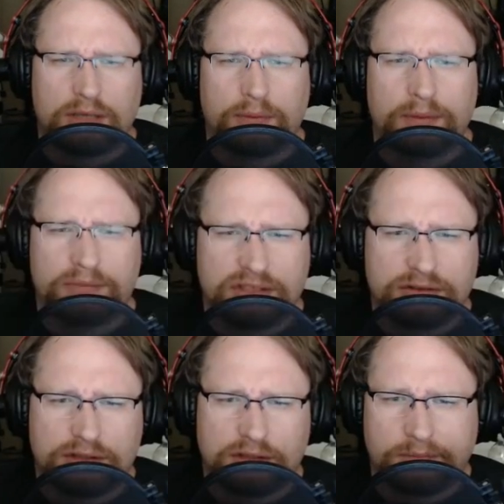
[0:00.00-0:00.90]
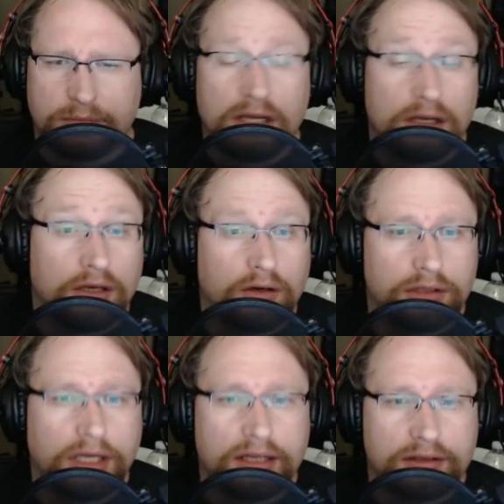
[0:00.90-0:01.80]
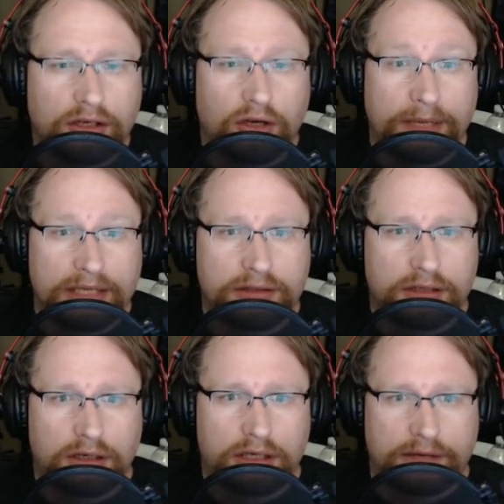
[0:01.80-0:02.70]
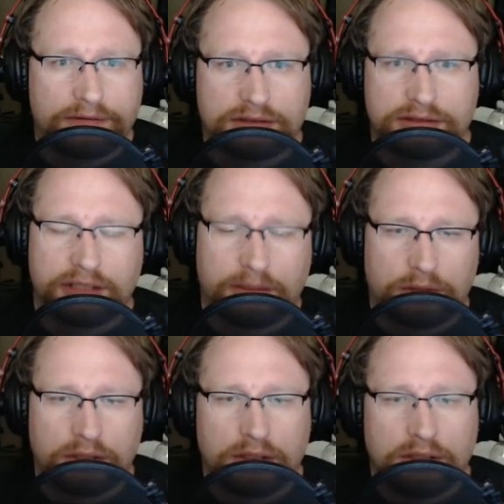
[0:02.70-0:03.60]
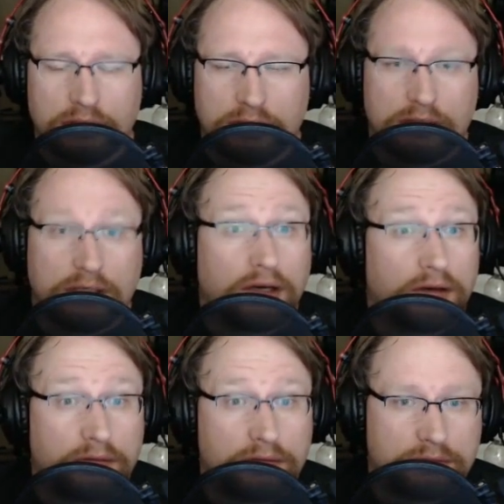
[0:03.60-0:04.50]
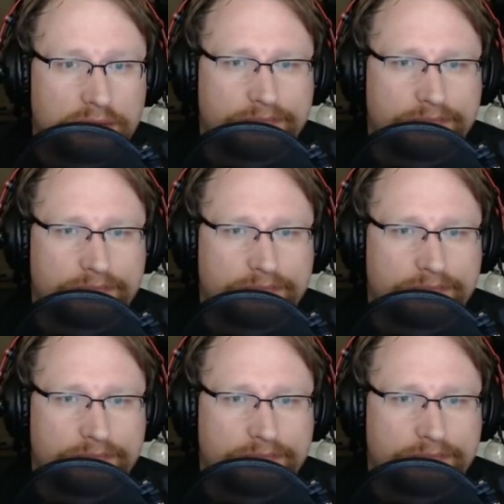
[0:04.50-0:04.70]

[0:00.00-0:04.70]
That's a couple episodes ago. Yeah, go back to the archives. Listen to that one.